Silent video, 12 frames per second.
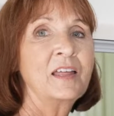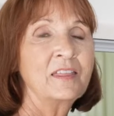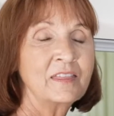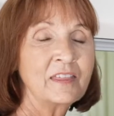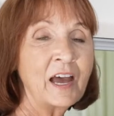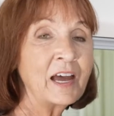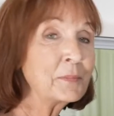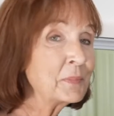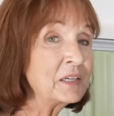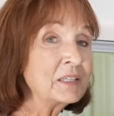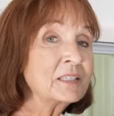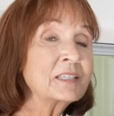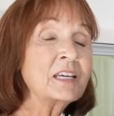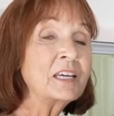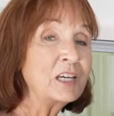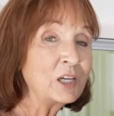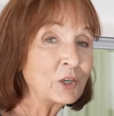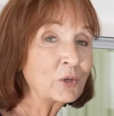That means the
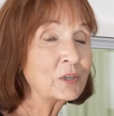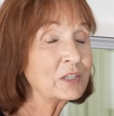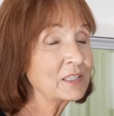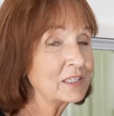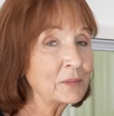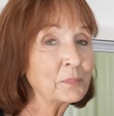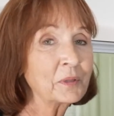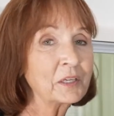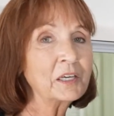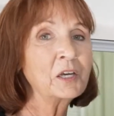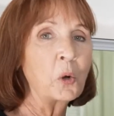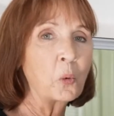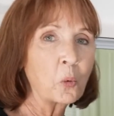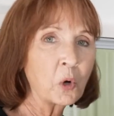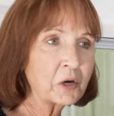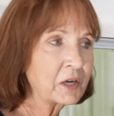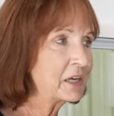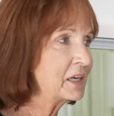heater is simply
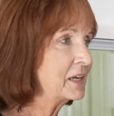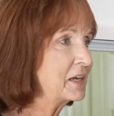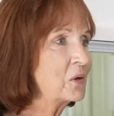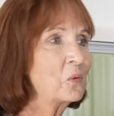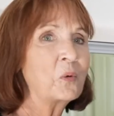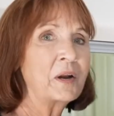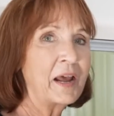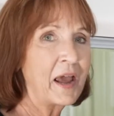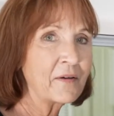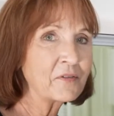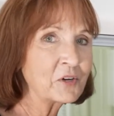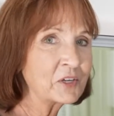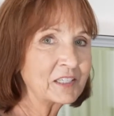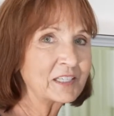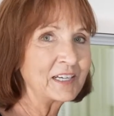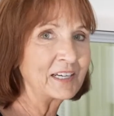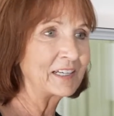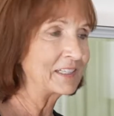working whenever it's
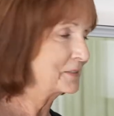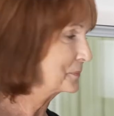needed.